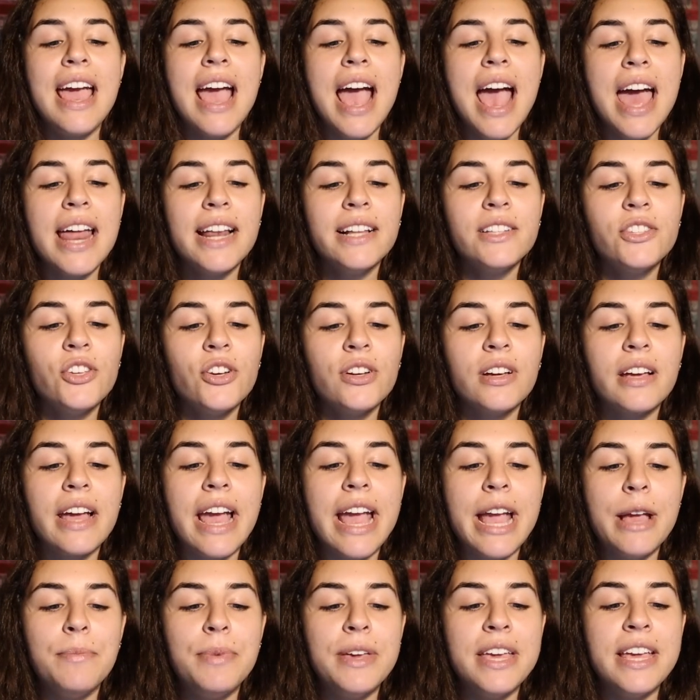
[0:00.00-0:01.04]
and I took
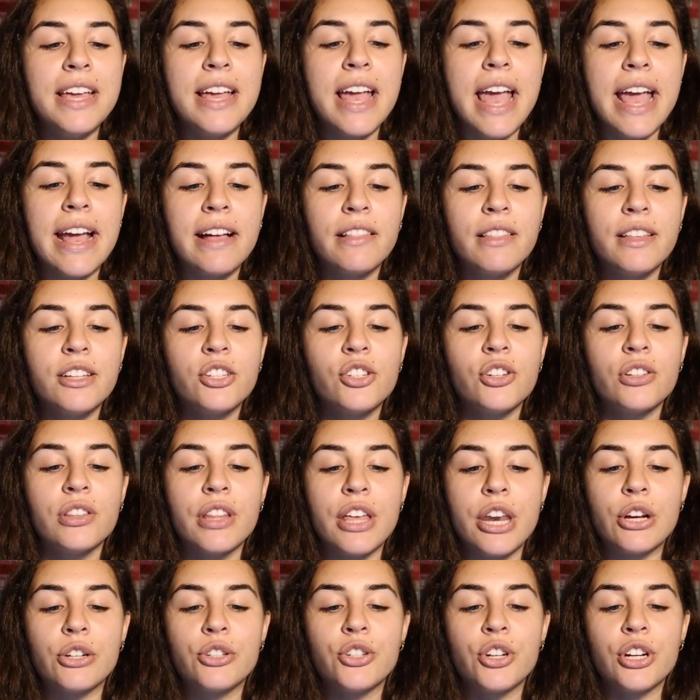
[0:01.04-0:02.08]
AP English
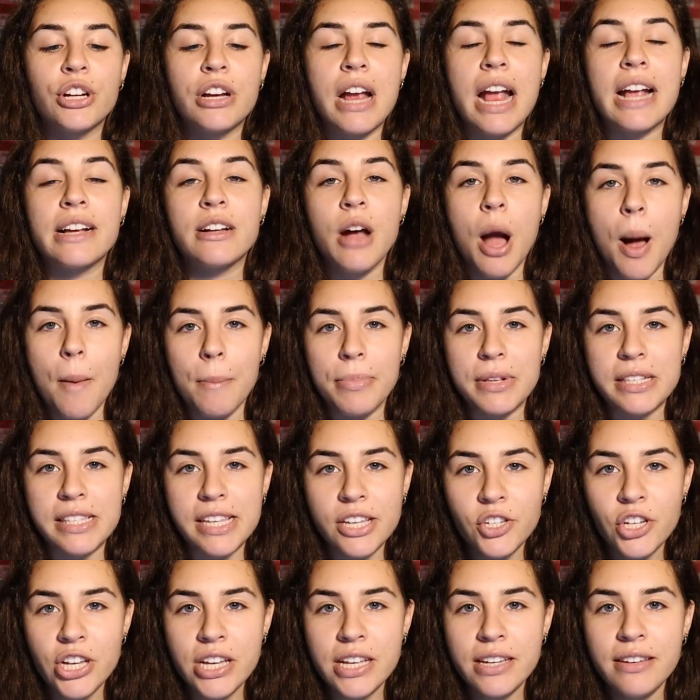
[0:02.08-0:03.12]
Literature and
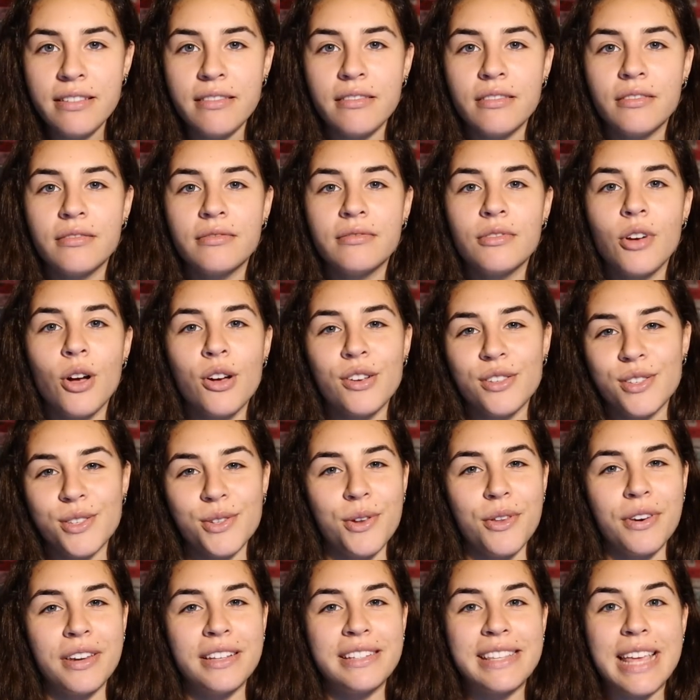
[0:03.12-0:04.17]
Composition, also
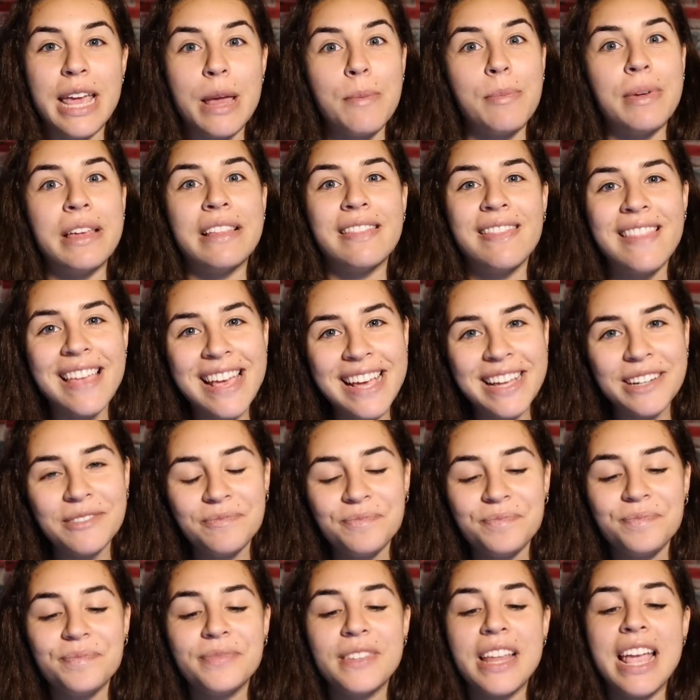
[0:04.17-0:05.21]
known as AP Lit,
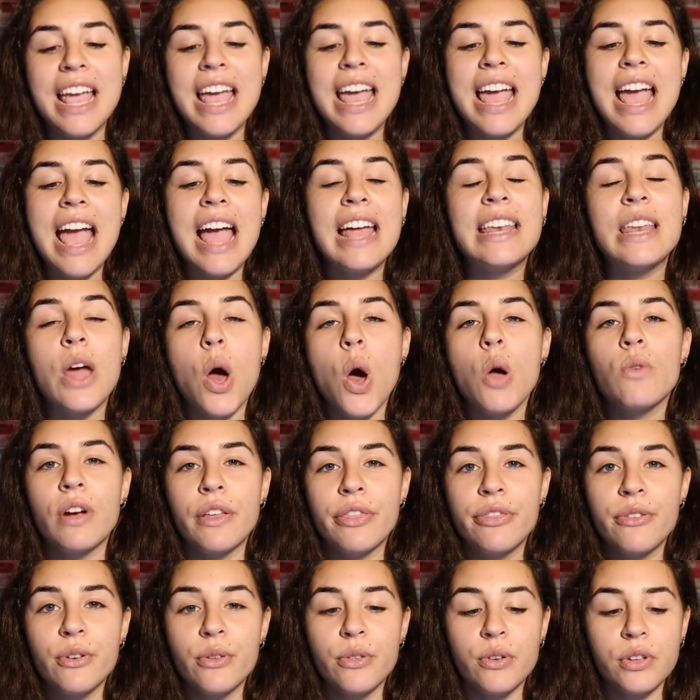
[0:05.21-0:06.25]
and now I'll
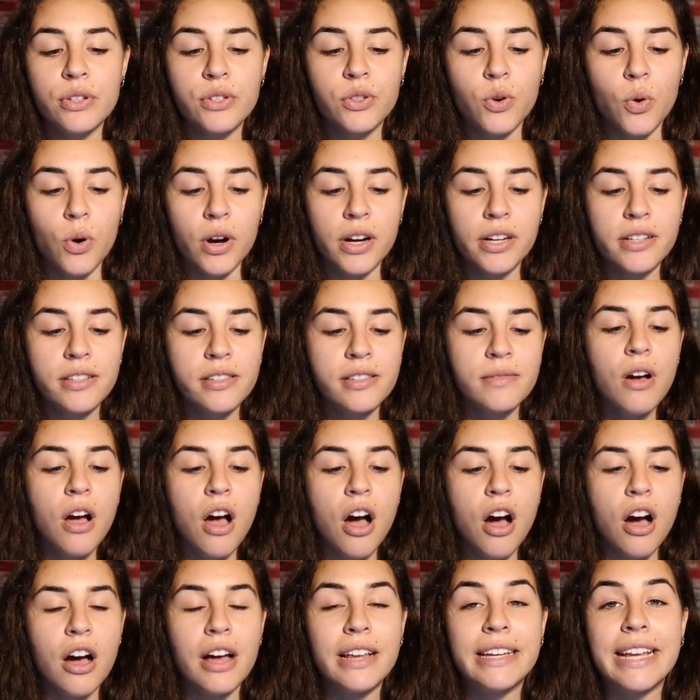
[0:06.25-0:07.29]
run through those scores.
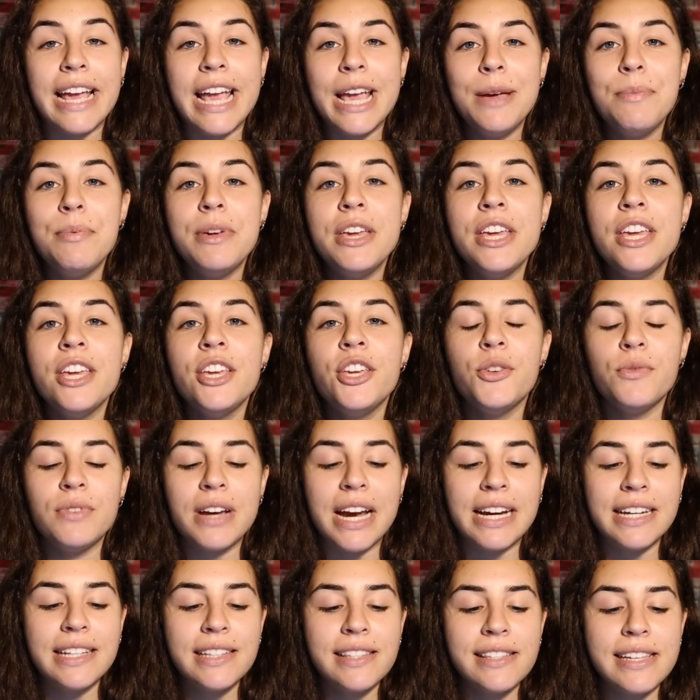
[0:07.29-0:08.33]
On AP
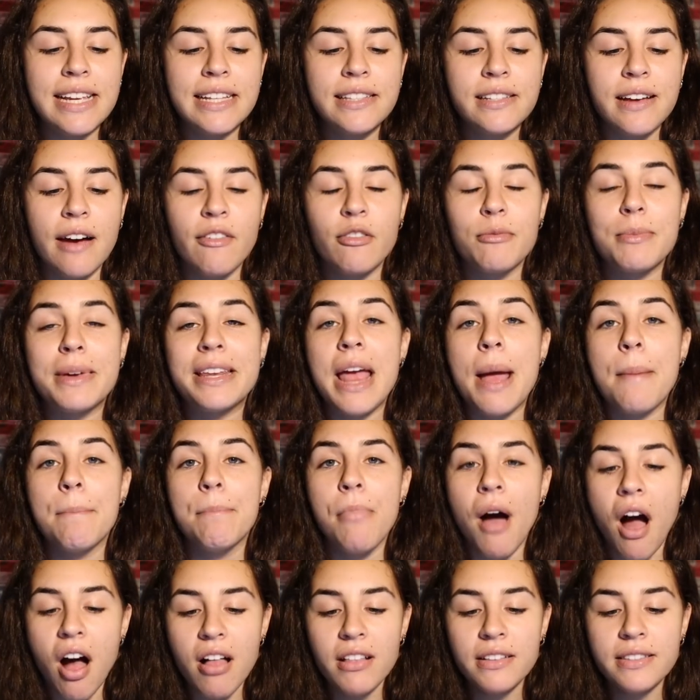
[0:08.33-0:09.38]
United States Government
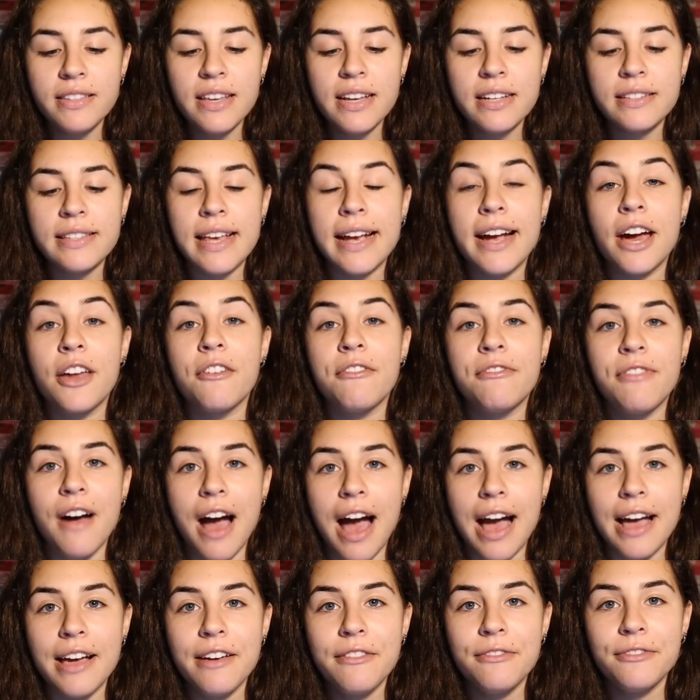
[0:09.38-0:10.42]
and Politics, I got a
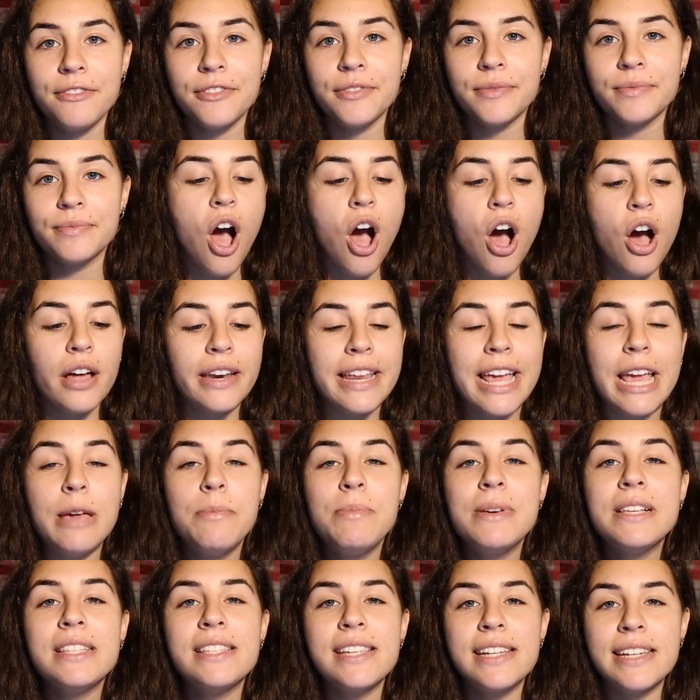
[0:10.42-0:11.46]
5. On
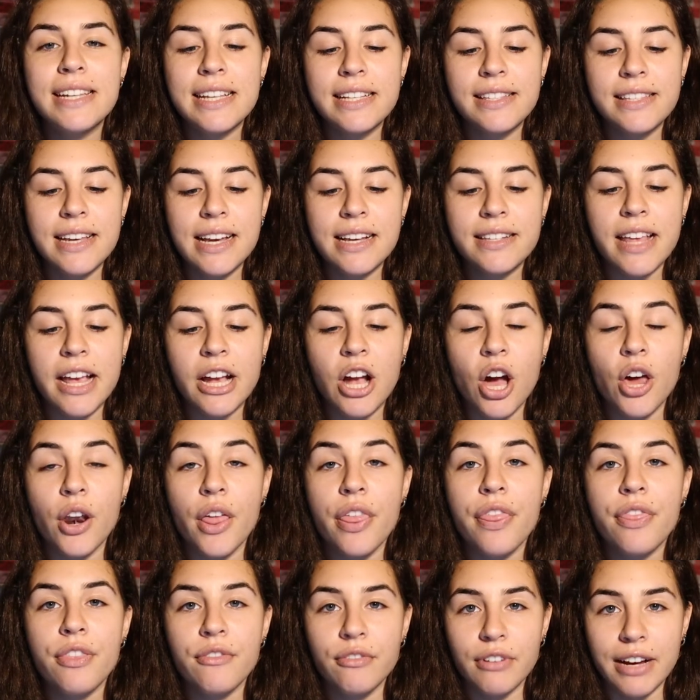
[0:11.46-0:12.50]
AP Statistics, I got
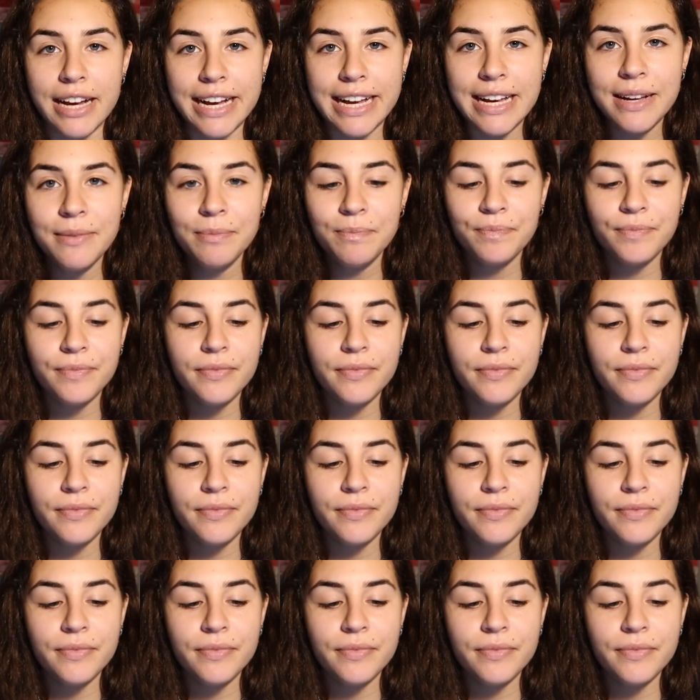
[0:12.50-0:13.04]
a 3.